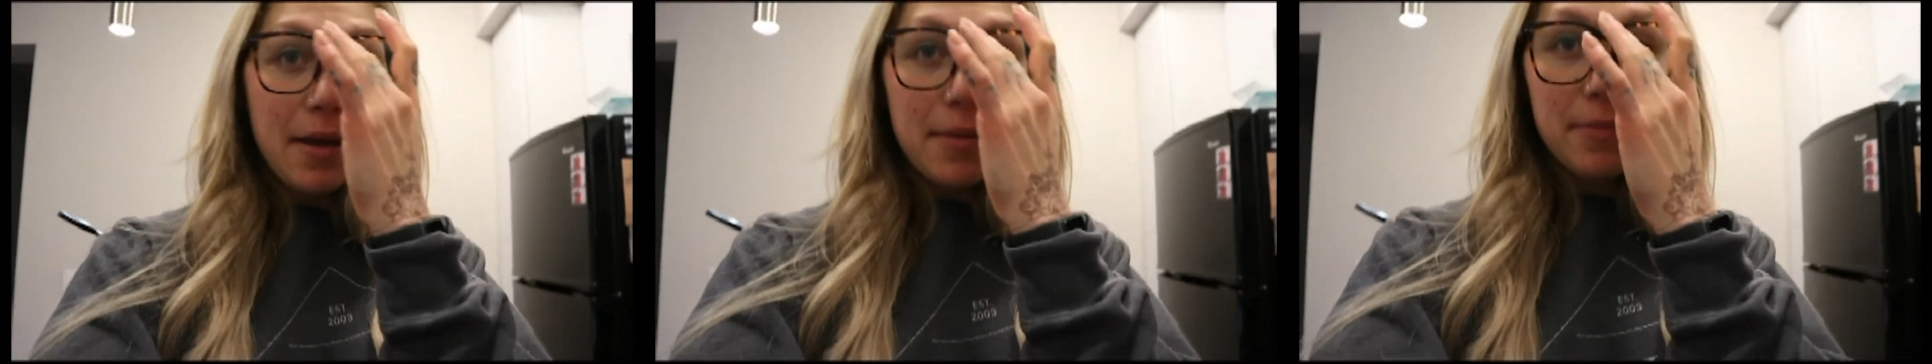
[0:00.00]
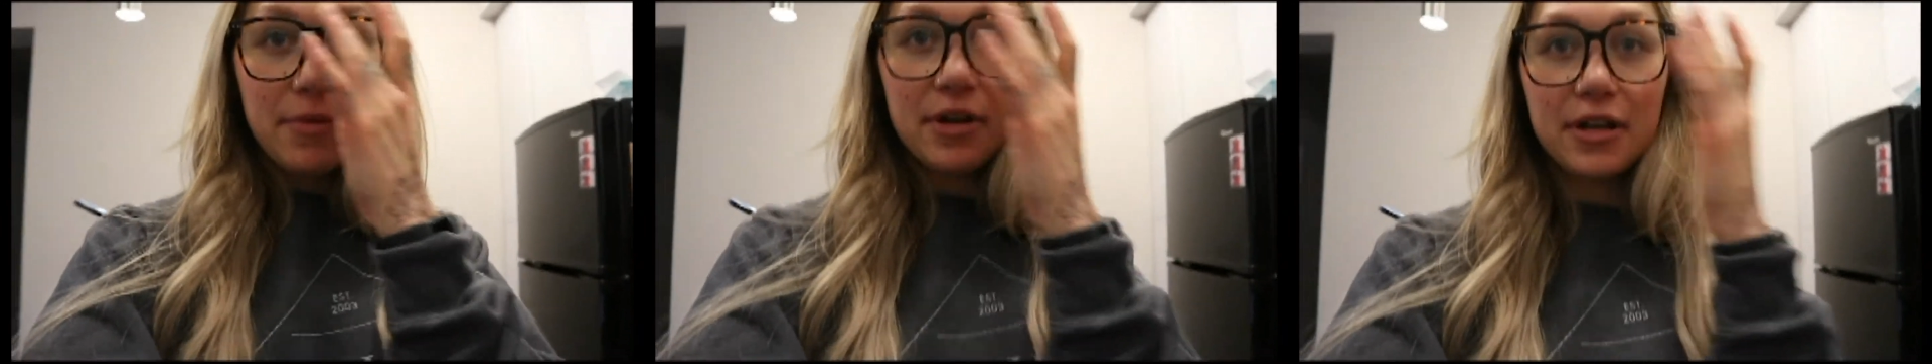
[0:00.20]

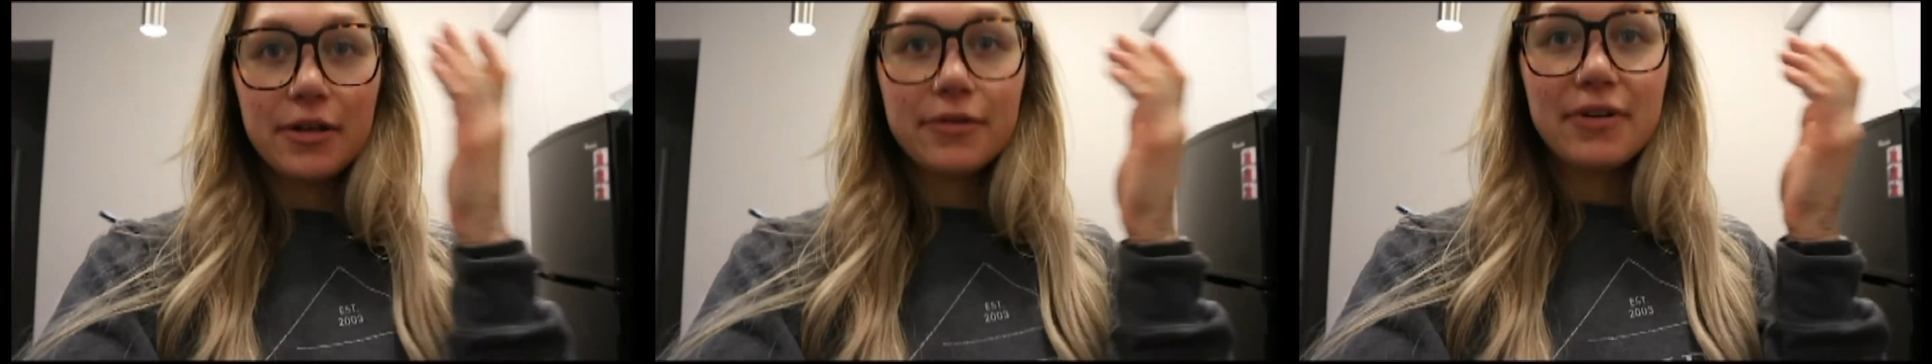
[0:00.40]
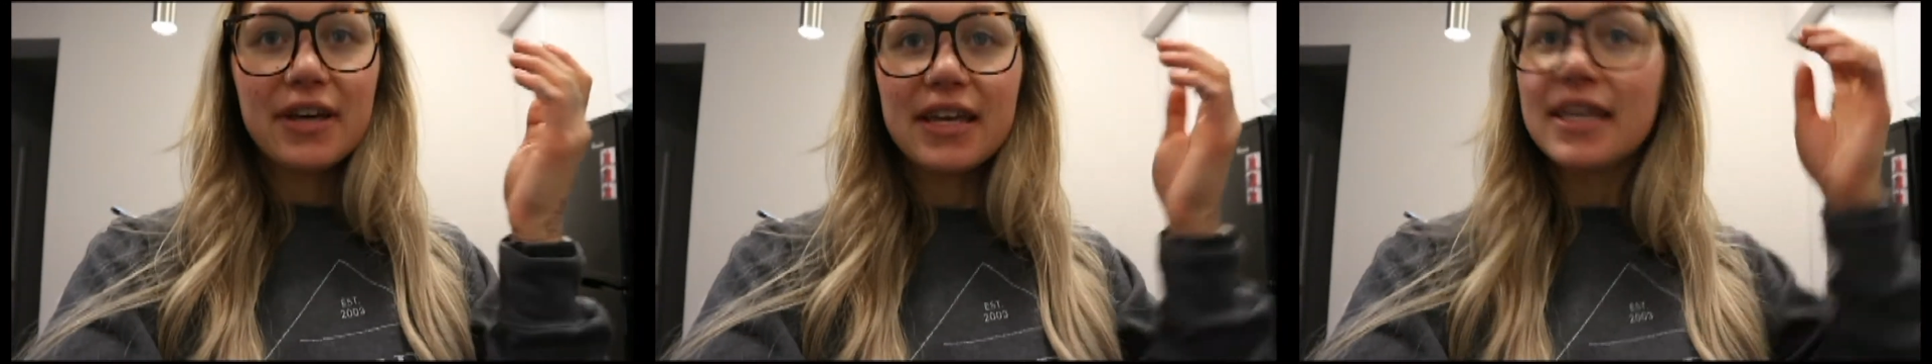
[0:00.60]
pretty
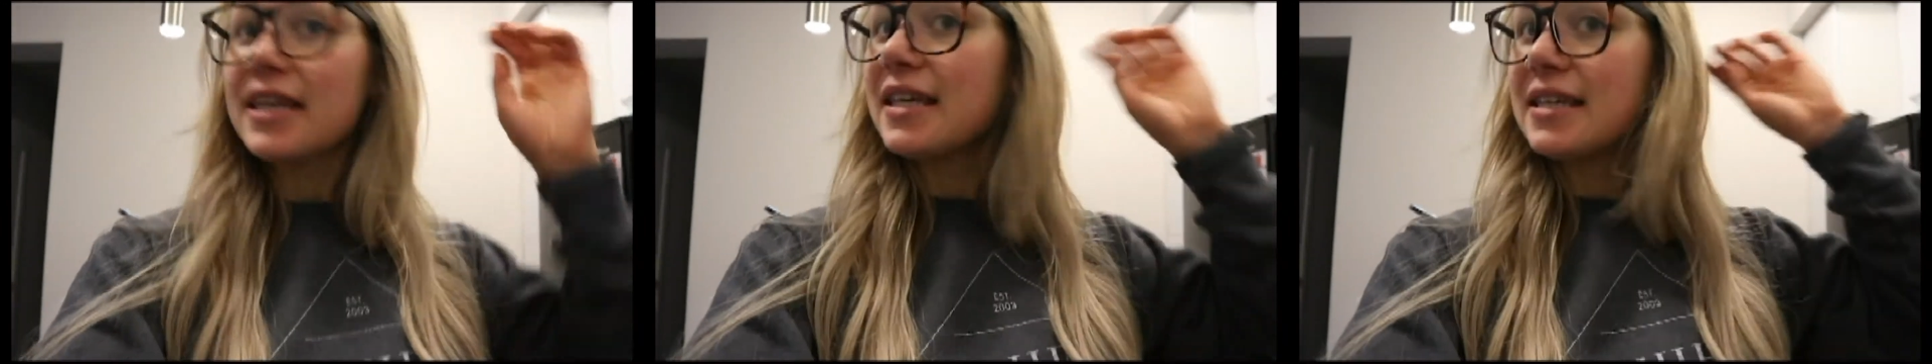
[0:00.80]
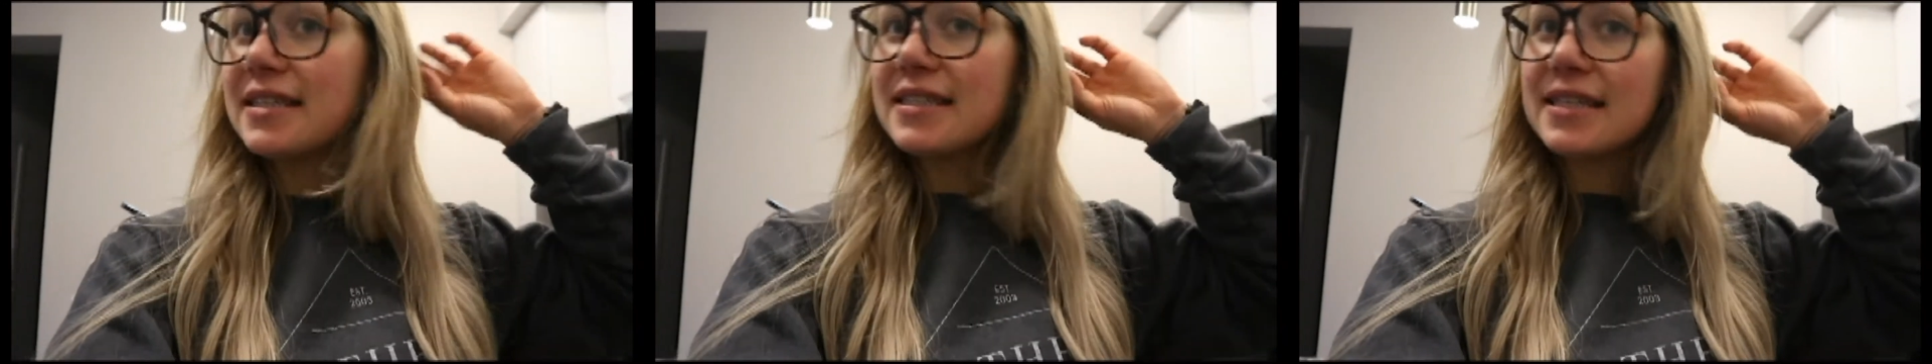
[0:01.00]
quick,
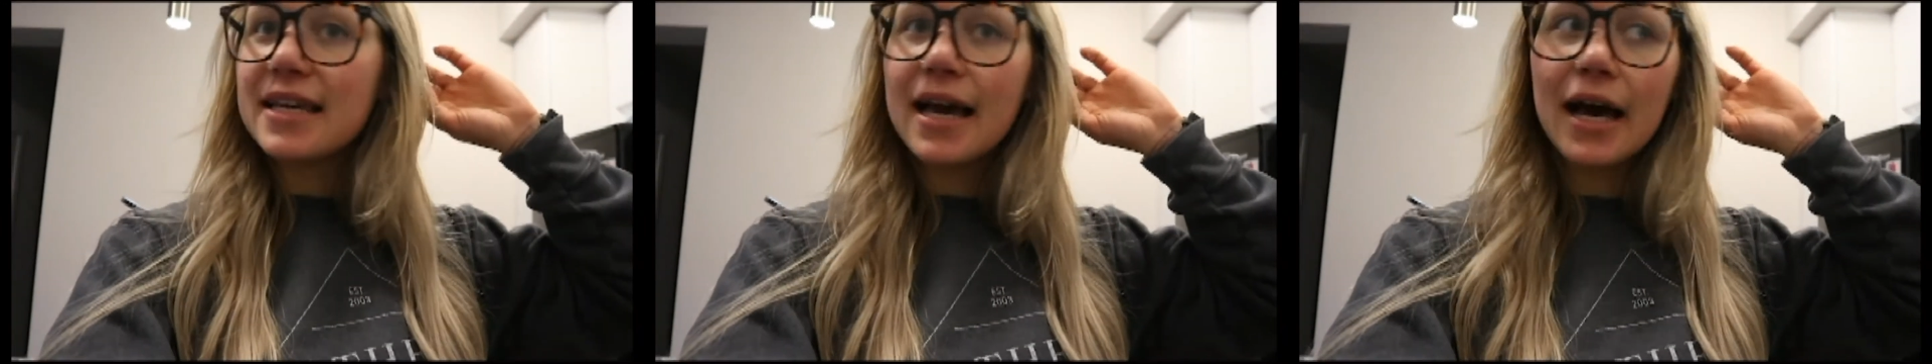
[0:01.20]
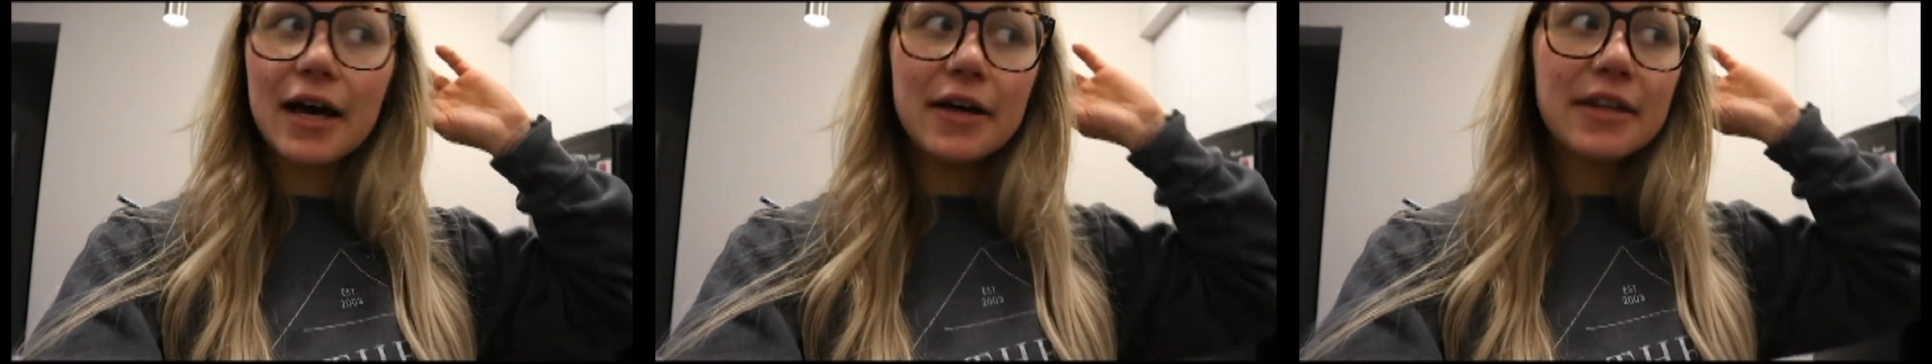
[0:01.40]
easy,
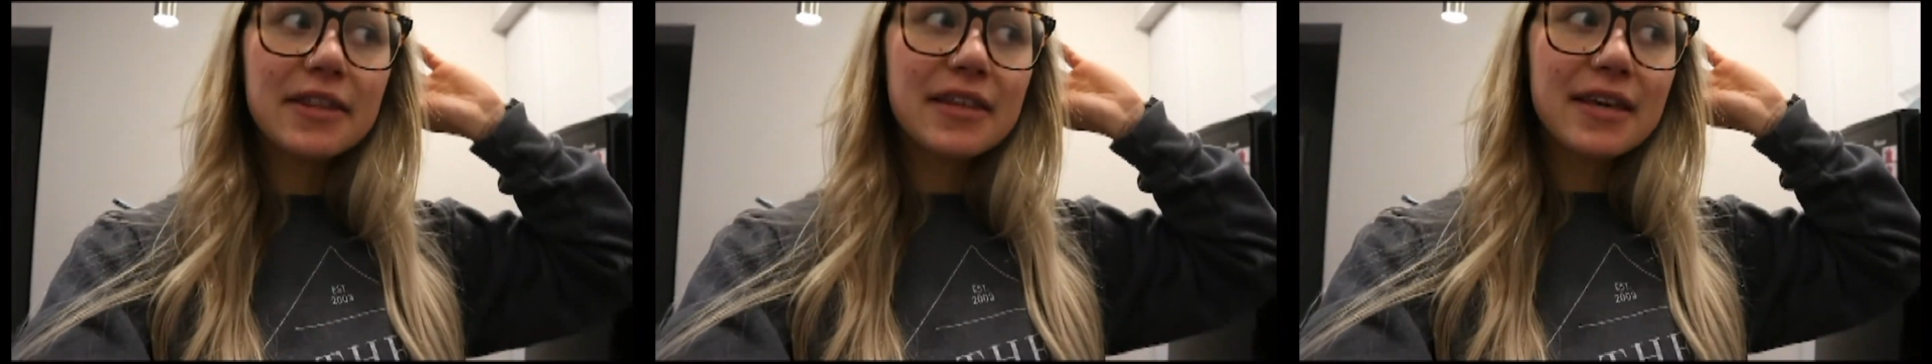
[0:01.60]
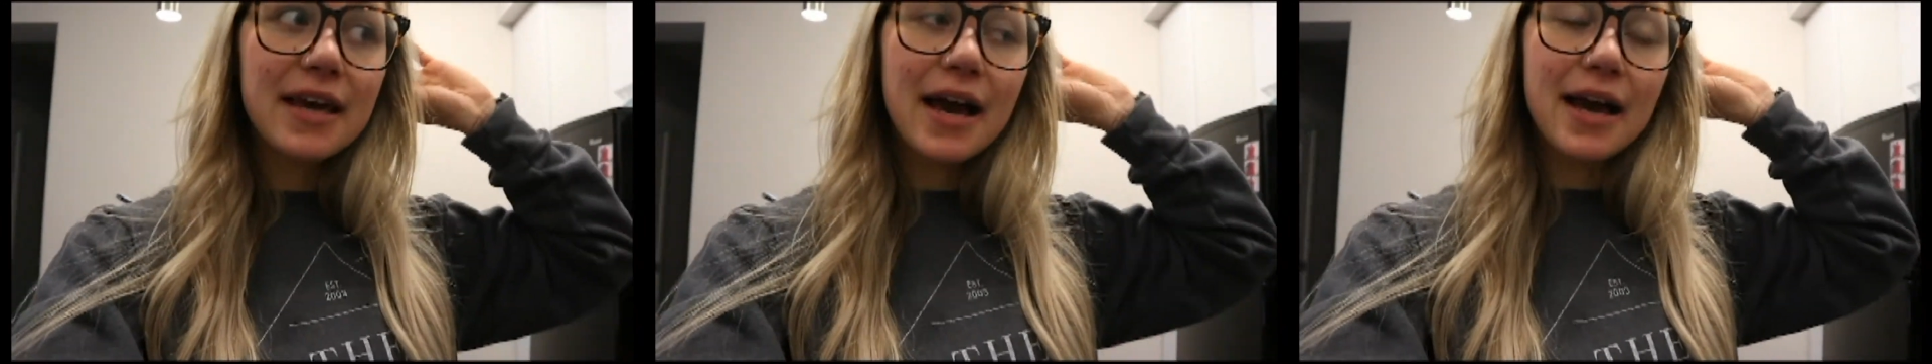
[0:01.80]

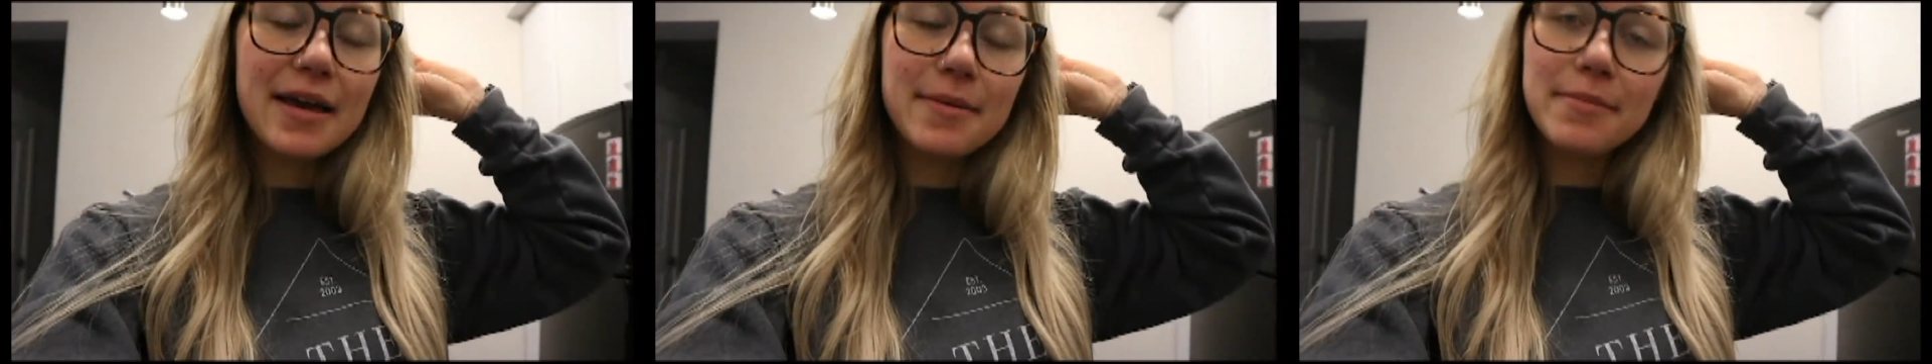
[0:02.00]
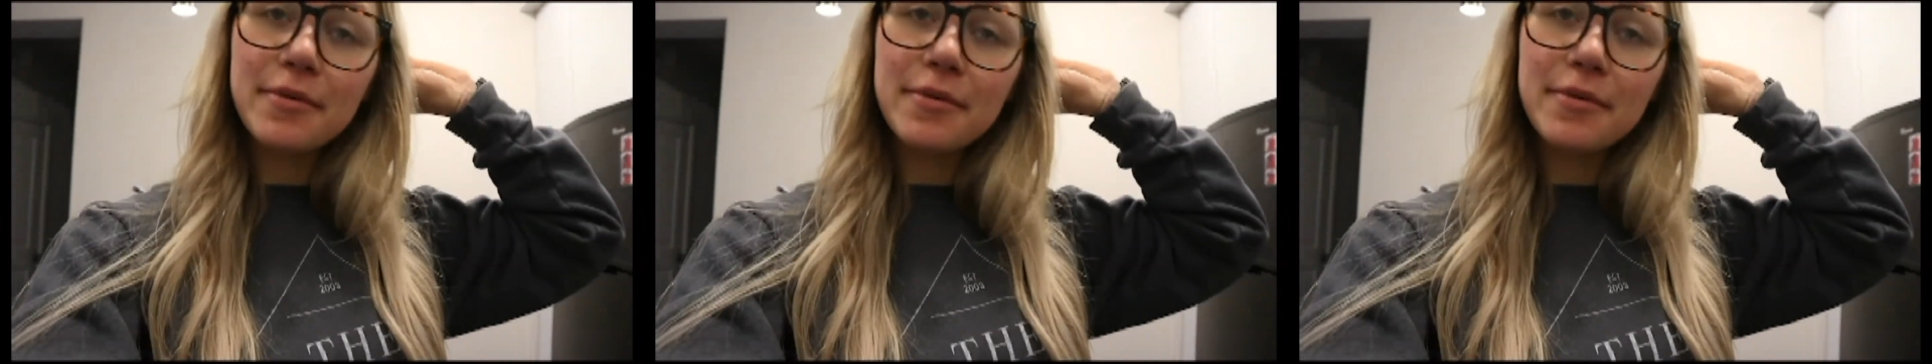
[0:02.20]
healthy, high in